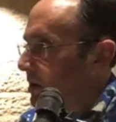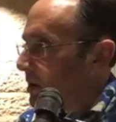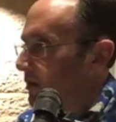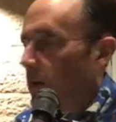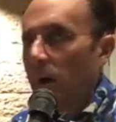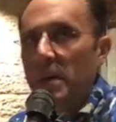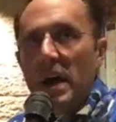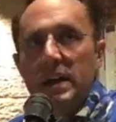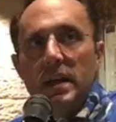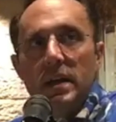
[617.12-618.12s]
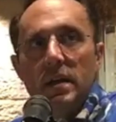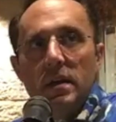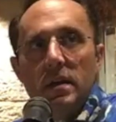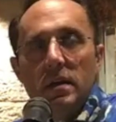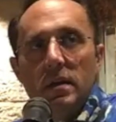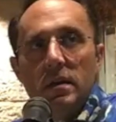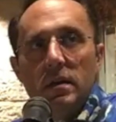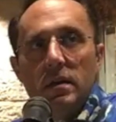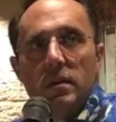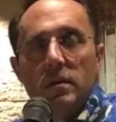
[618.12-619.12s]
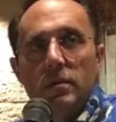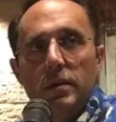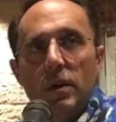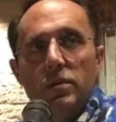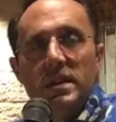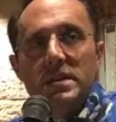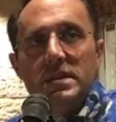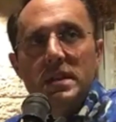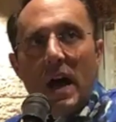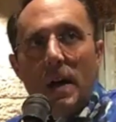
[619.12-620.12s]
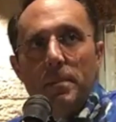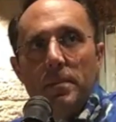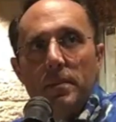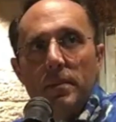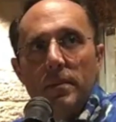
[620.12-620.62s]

for our body. We only stop